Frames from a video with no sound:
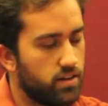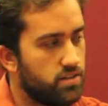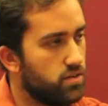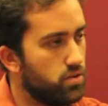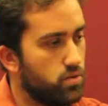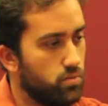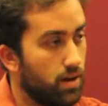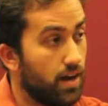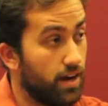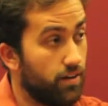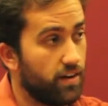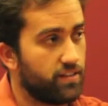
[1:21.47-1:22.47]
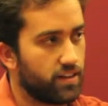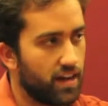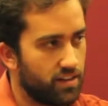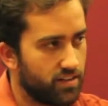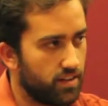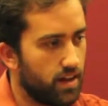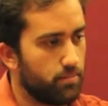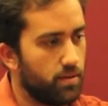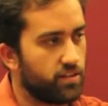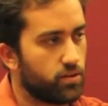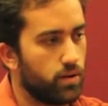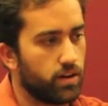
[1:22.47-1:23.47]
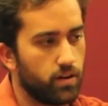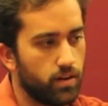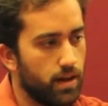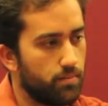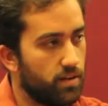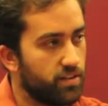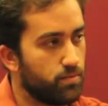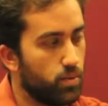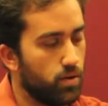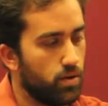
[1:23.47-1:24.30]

into higher education that much quicker and that much